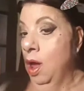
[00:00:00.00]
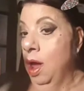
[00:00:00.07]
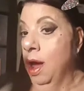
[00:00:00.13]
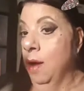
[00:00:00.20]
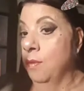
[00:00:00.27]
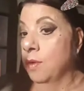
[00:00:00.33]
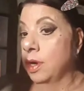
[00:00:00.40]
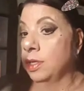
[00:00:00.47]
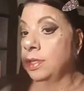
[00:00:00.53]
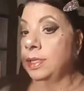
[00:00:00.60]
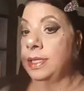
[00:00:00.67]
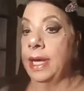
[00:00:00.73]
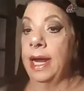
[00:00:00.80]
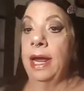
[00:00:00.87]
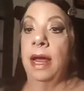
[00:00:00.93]
I want to
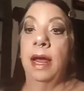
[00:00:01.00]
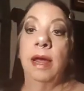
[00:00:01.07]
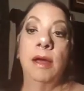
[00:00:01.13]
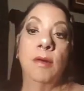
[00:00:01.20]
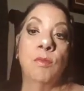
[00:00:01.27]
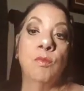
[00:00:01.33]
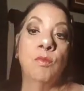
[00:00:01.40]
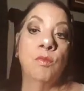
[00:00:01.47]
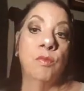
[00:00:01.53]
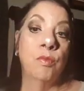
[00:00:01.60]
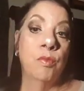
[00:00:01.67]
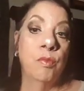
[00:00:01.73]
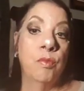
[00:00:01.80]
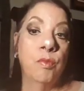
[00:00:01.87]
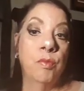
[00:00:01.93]
say,
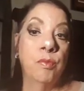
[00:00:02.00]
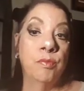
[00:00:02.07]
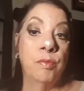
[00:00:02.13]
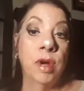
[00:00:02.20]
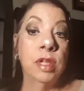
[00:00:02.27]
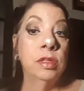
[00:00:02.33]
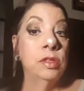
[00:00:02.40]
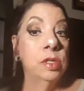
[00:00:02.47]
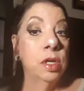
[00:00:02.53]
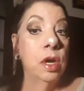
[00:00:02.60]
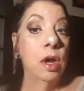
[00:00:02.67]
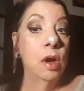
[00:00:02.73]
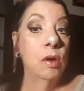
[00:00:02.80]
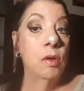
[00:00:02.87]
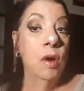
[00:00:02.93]
months
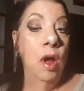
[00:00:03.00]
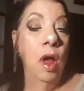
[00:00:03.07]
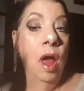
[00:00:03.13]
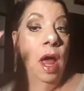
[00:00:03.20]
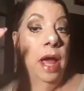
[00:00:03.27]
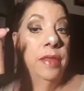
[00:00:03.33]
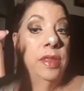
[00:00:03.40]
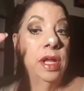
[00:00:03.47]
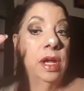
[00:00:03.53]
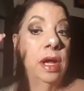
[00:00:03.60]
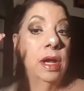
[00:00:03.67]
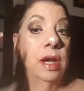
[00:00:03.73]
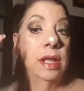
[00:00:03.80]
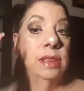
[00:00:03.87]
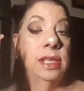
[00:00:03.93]
ago. I think I
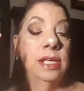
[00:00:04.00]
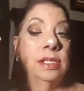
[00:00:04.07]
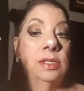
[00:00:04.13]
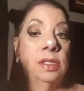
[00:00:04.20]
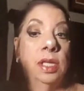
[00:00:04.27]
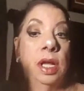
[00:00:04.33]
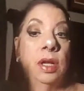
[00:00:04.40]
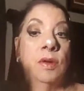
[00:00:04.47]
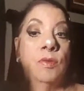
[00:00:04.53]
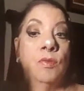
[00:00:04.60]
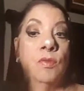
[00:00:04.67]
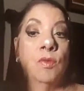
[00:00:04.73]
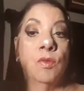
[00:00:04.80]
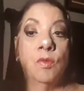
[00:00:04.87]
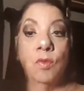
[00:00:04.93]
got this
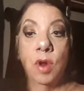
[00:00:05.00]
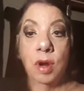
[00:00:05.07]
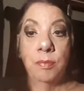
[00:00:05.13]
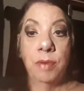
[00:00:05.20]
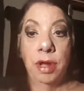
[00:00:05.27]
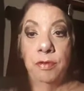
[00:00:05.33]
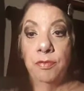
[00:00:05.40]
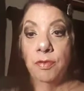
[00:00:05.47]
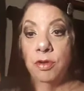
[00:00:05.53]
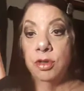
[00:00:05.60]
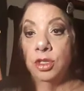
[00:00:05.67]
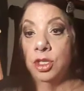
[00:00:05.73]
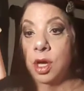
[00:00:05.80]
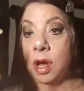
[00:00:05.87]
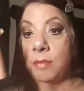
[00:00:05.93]
in one of my
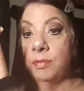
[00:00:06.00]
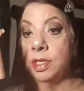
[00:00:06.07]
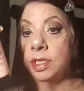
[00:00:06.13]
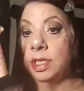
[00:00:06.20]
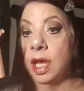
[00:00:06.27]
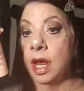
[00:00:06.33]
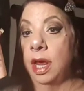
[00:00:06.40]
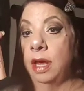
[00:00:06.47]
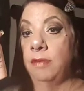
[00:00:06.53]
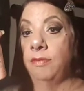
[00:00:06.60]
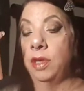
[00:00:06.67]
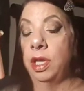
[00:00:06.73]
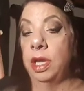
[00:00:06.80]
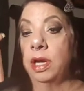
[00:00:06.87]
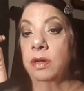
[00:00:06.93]
first Shop Miss A
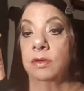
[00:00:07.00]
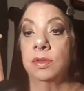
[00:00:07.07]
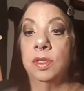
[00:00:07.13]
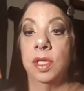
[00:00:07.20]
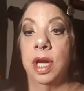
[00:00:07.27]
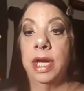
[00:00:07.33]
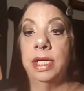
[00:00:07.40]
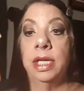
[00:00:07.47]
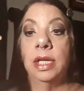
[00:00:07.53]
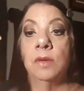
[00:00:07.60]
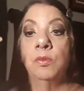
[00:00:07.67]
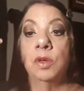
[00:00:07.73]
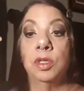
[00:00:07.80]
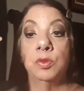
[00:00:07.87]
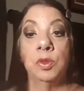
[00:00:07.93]
videos that I did,
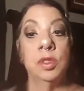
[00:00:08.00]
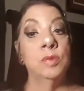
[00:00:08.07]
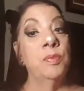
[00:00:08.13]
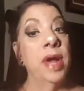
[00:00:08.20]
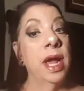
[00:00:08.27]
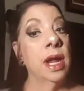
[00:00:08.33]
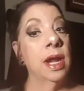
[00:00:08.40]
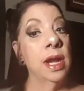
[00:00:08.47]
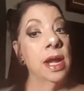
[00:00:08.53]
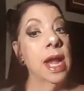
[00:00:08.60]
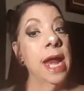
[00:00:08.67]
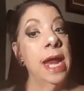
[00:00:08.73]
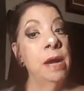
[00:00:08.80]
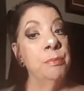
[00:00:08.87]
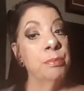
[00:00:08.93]
which was back in
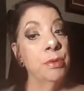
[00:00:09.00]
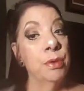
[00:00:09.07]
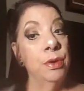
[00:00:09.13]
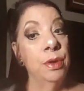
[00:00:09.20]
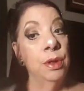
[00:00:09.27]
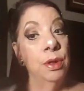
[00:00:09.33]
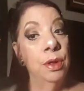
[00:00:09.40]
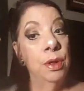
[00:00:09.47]
April.